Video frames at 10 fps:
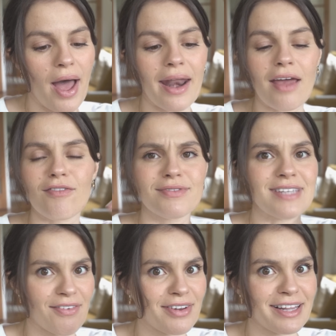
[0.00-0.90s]
And I've
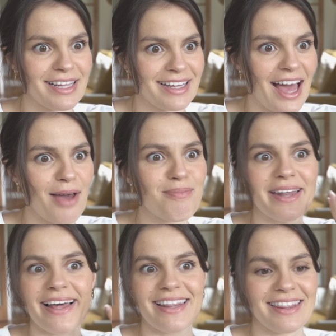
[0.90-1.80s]
definitely
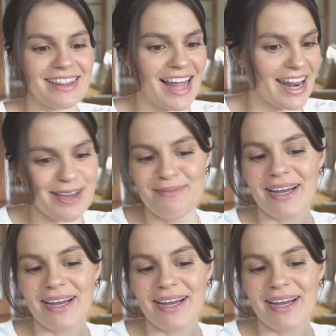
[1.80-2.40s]
been letting